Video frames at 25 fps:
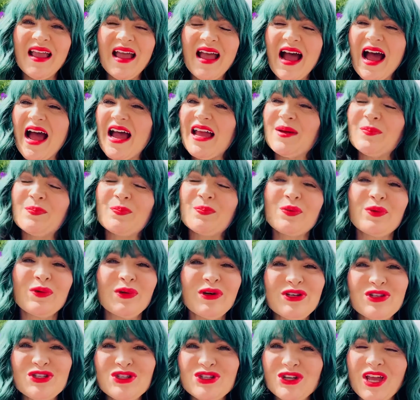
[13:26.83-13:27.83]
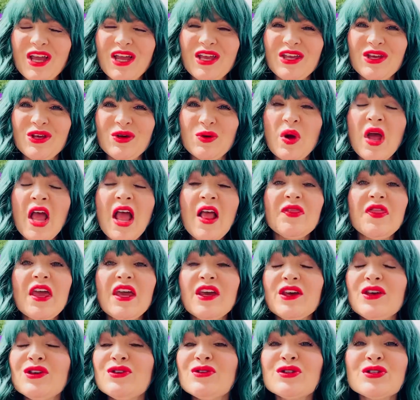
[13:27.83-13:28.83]
I appreciate you.
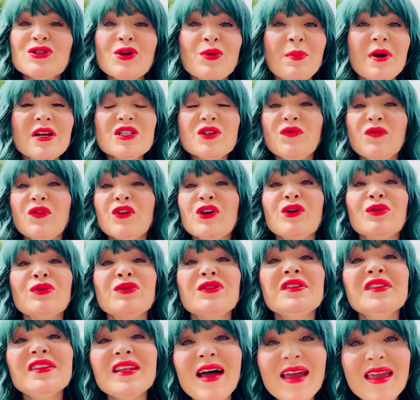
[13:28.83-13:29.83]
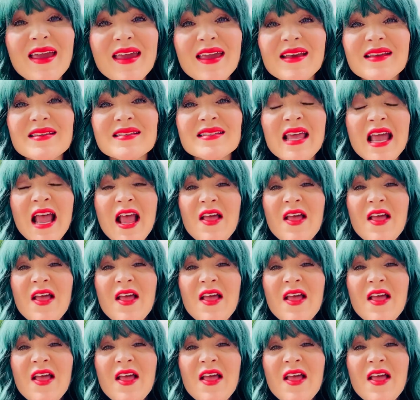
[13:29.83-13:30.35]
Thank you so much for your likes.